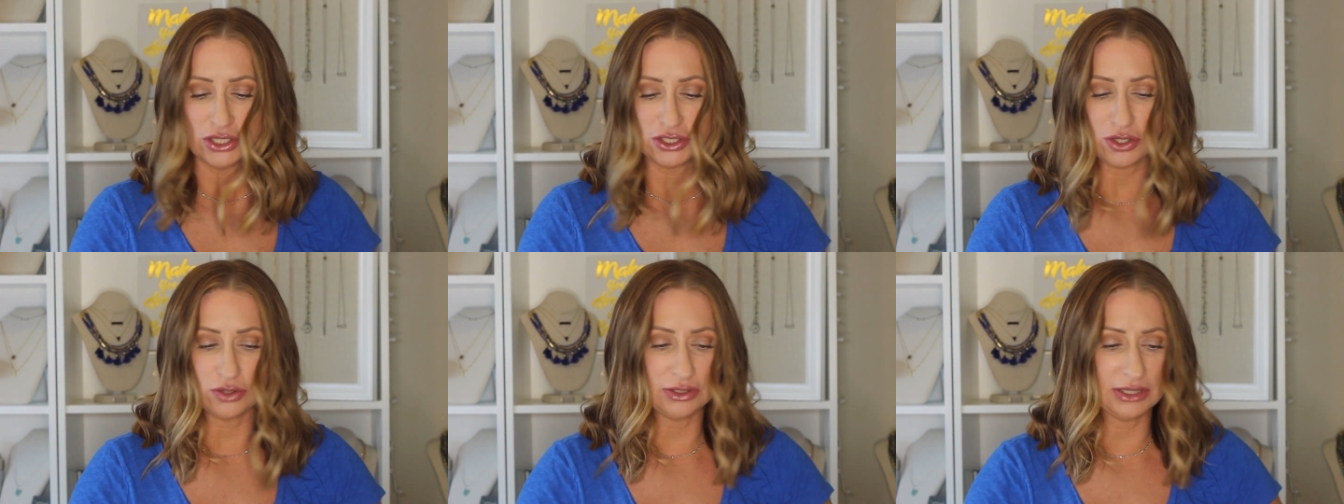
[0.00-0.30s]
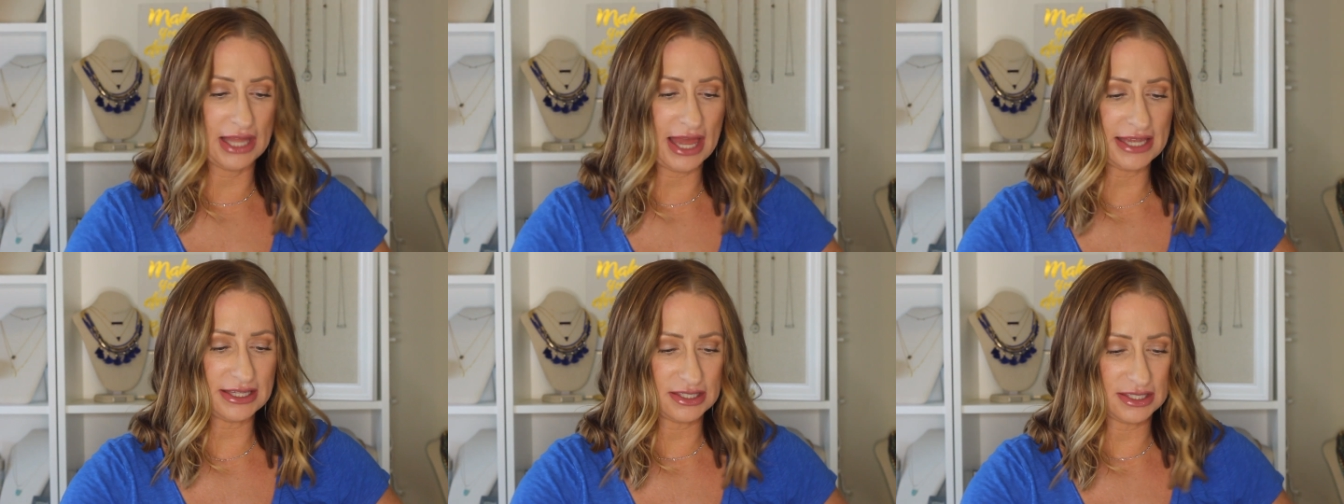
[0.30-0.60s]
So
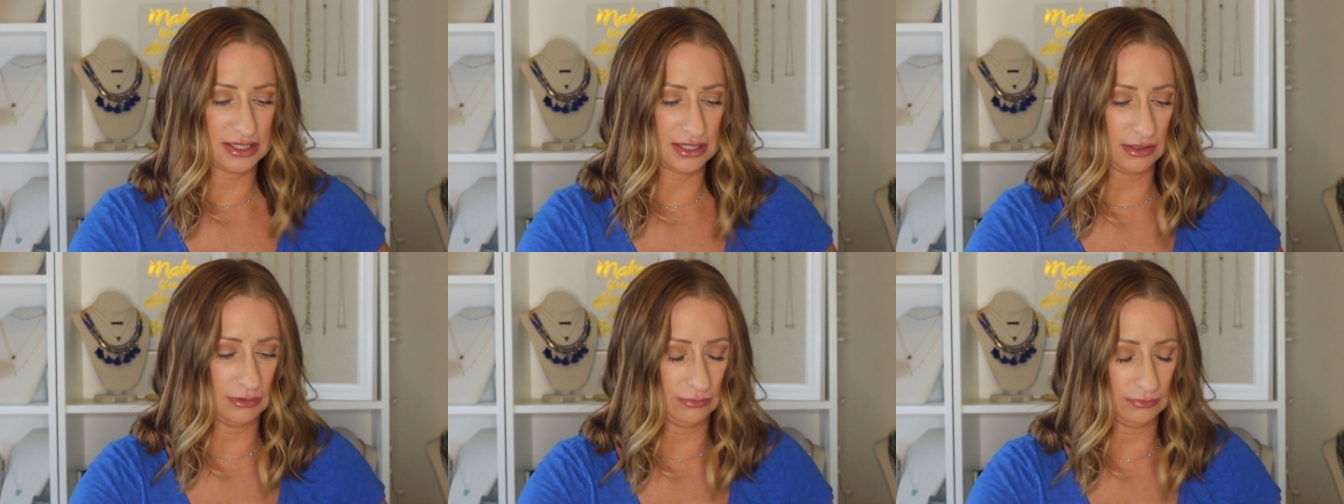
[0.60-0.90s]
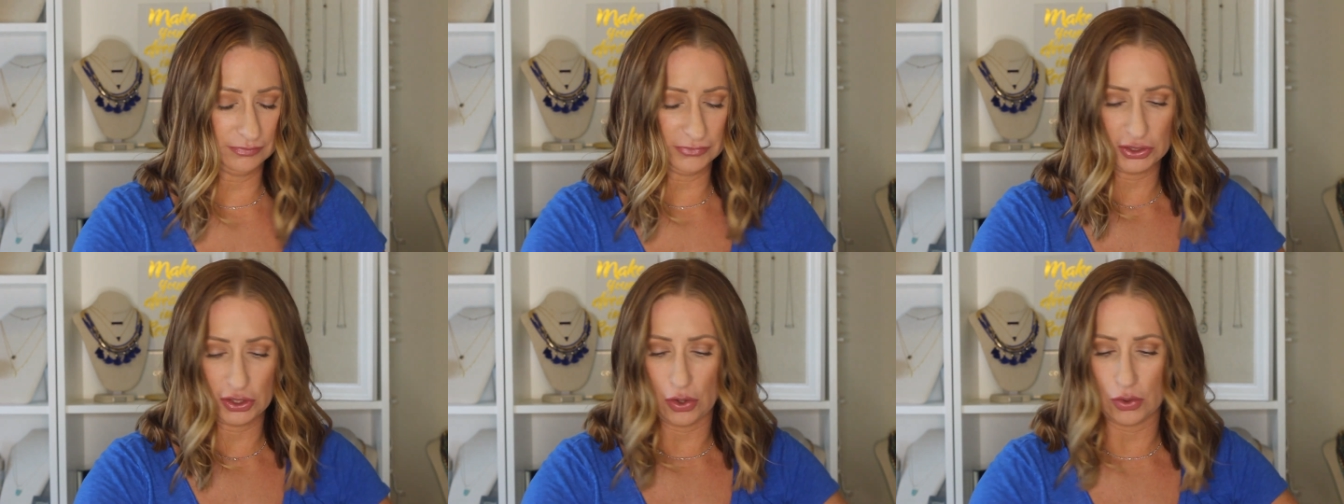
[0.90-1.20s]

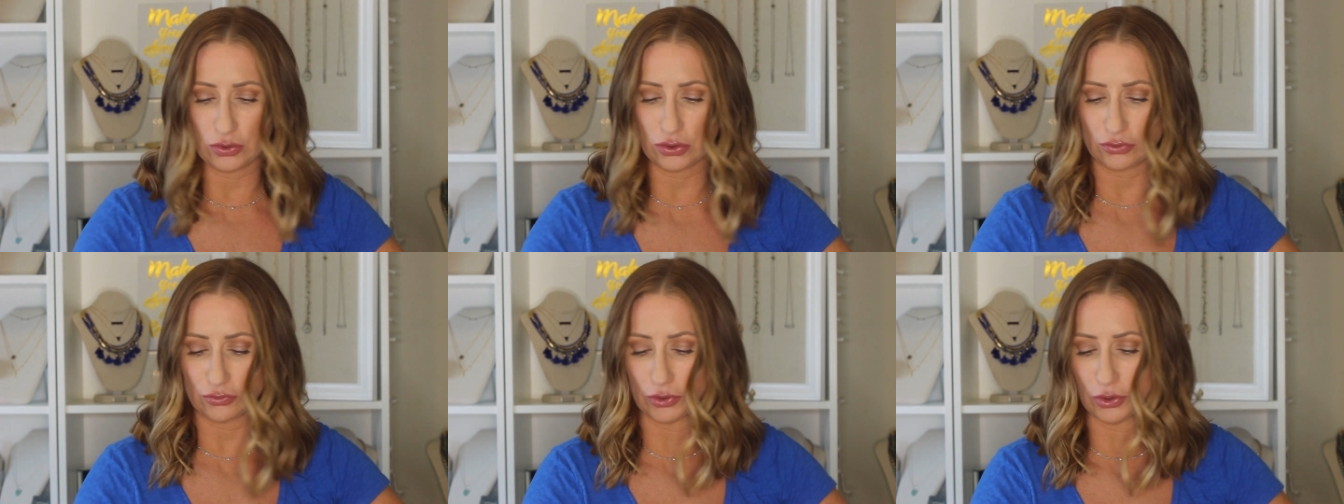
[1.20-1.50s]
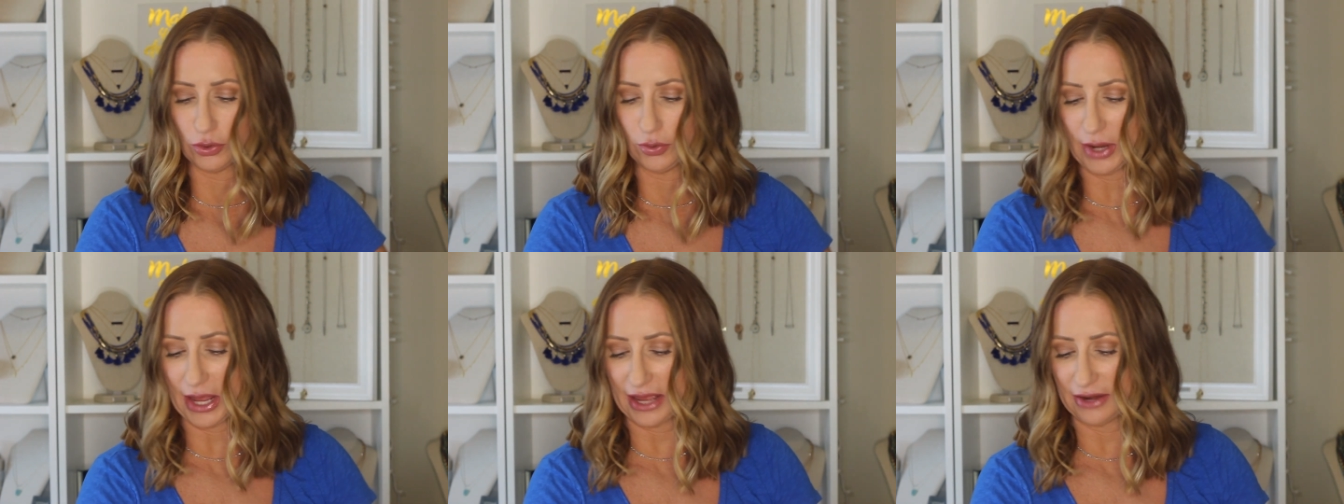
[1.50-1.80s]
let's go
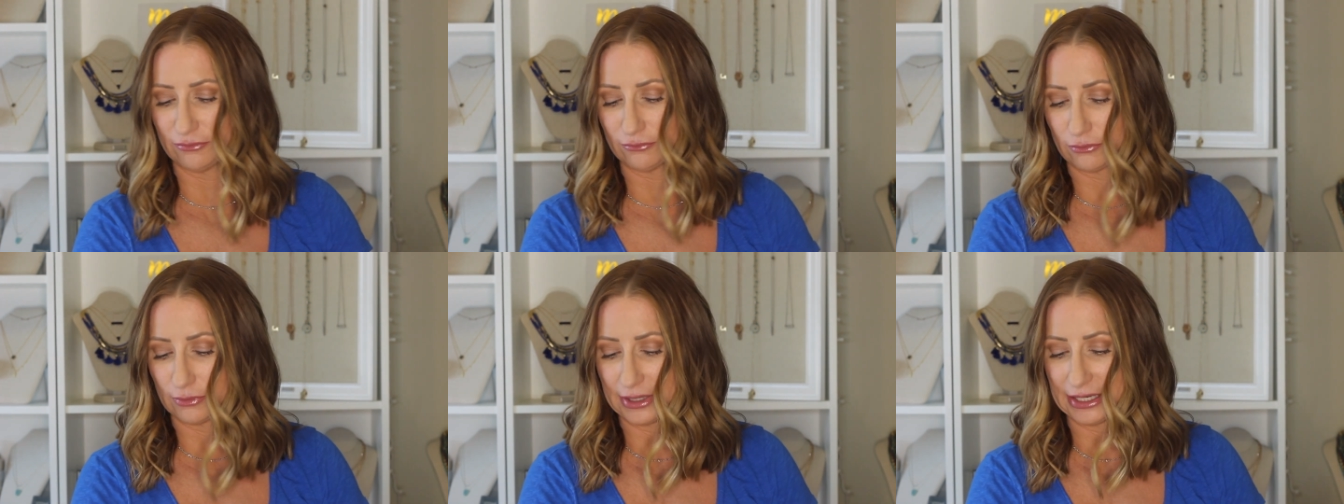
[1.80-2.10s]
through and